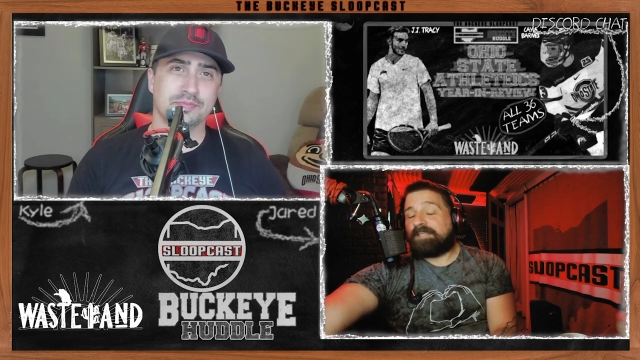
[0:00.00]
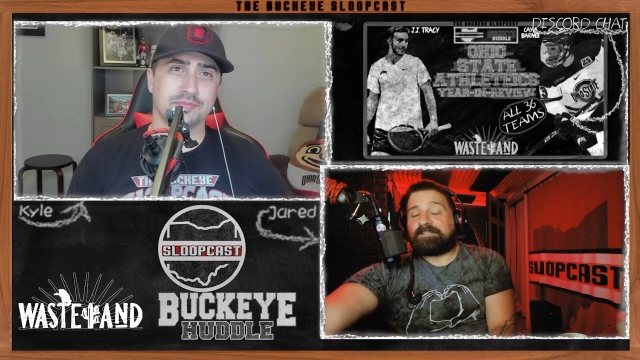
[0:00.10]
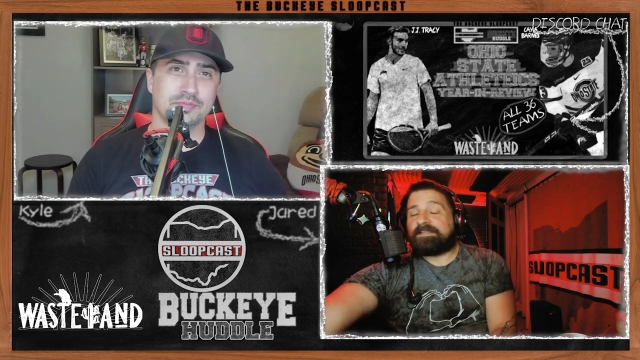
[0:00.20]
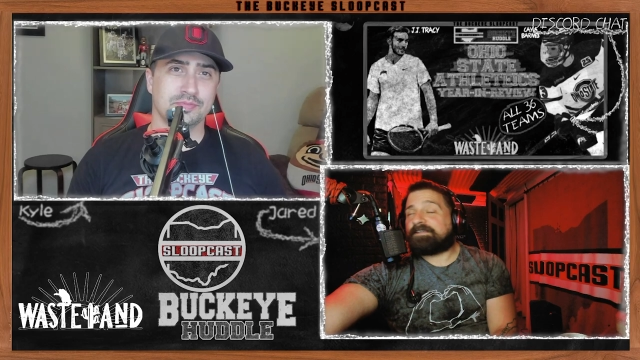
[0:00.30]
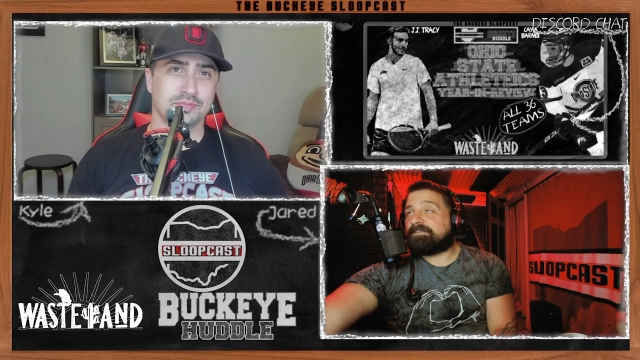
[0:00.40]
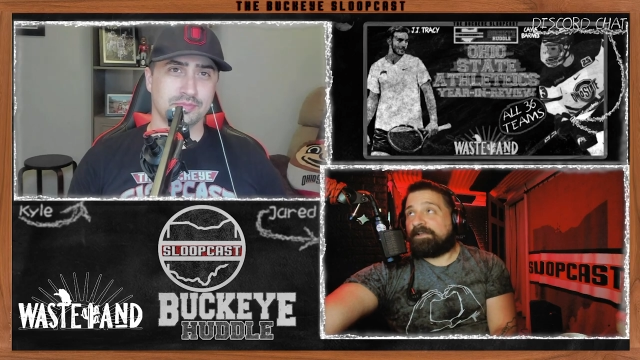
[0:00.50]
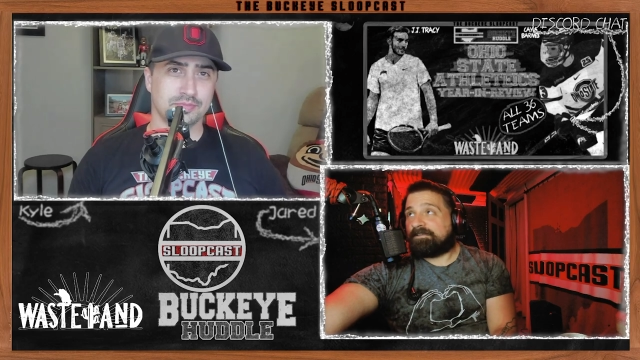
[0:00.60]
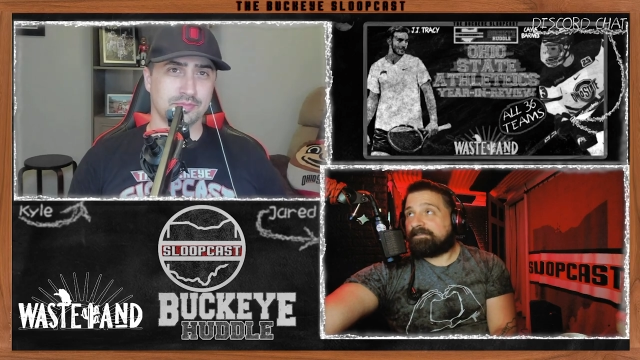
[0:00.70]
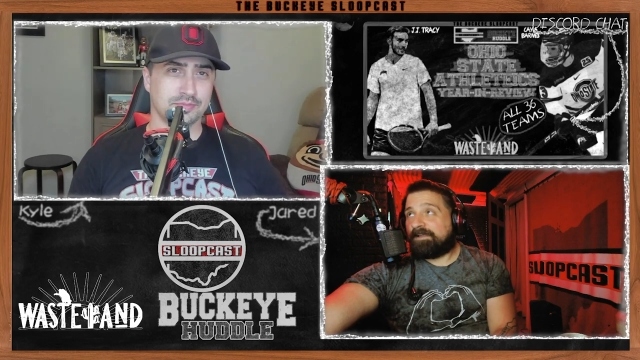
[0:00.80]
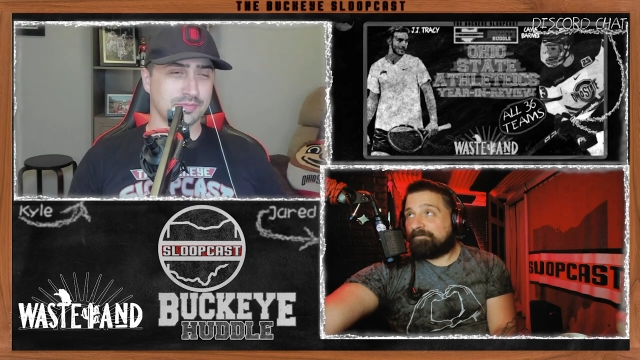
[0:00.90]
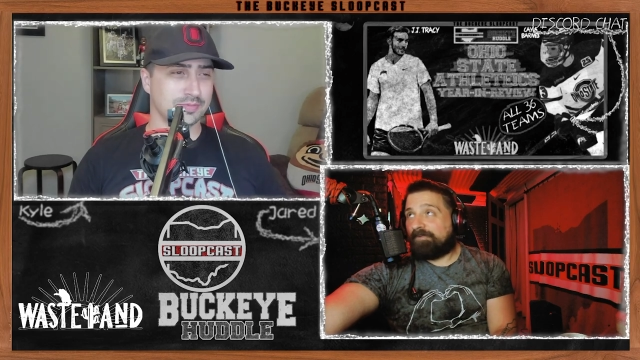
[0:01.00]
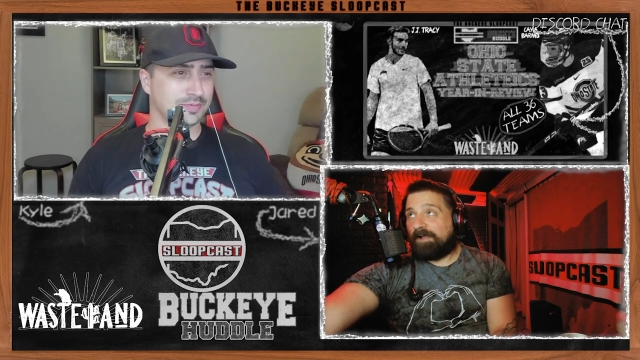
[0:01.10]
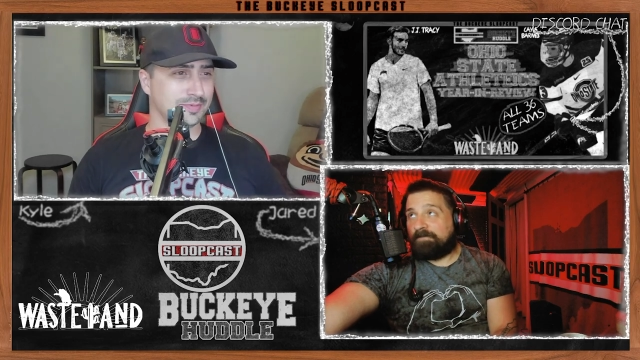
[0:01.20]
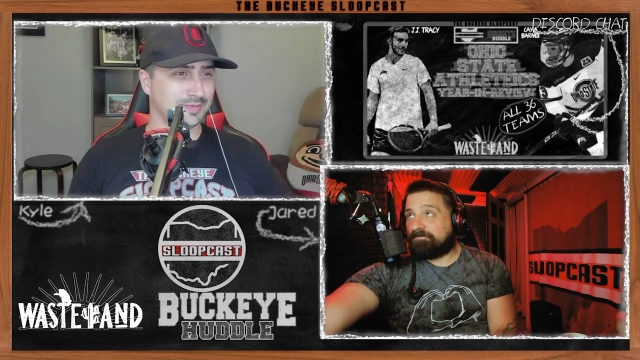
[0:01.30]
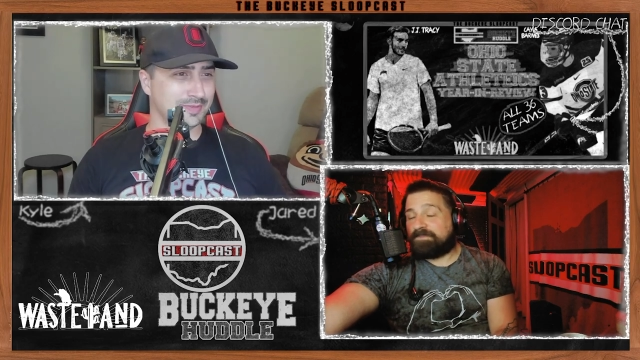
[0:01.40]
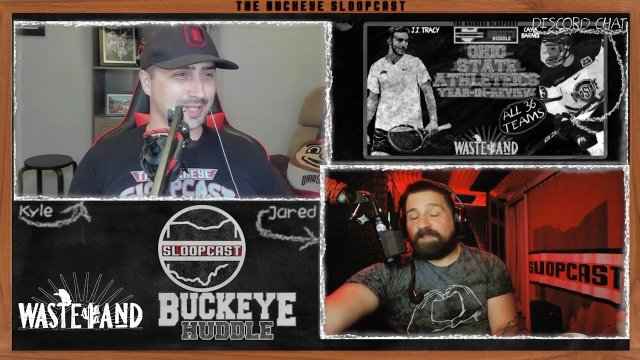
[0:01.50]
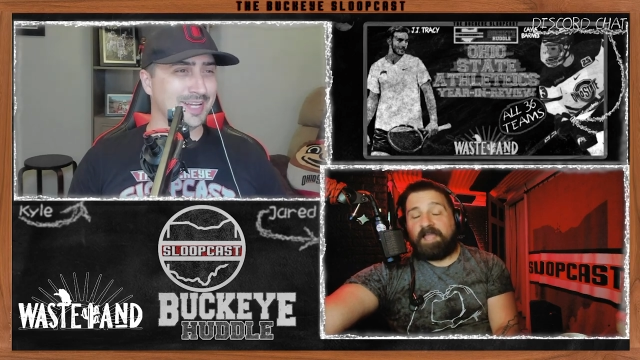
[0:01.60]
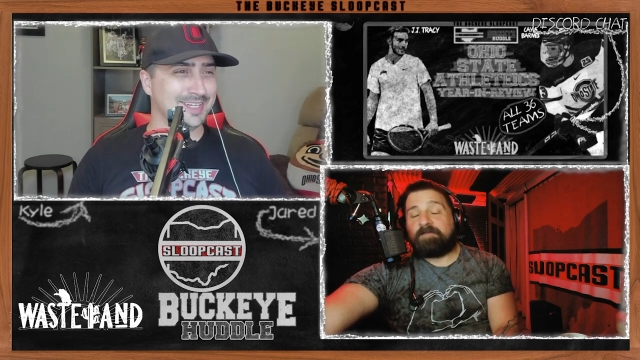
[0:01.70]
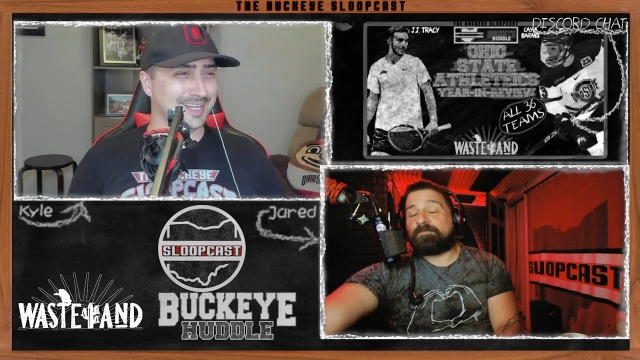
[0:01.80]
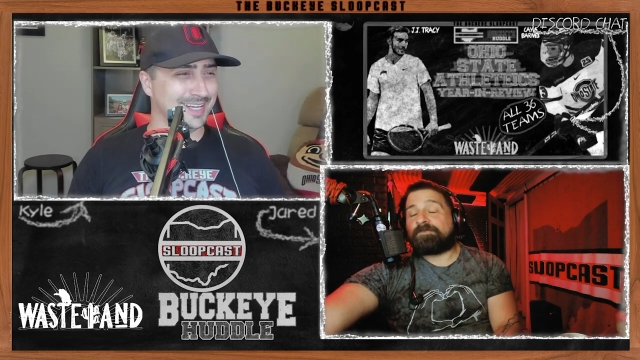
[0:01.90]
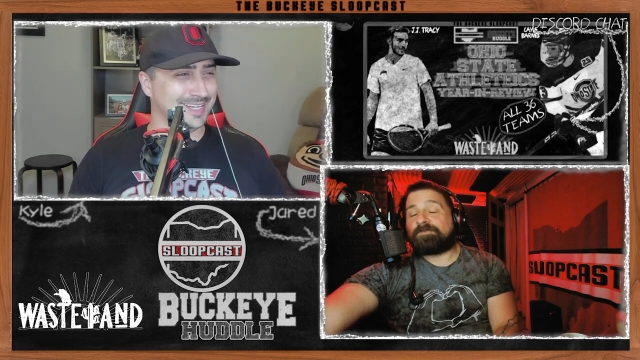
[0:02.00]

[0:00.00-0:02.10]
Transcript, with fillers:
Speaker 1: That's fine. I am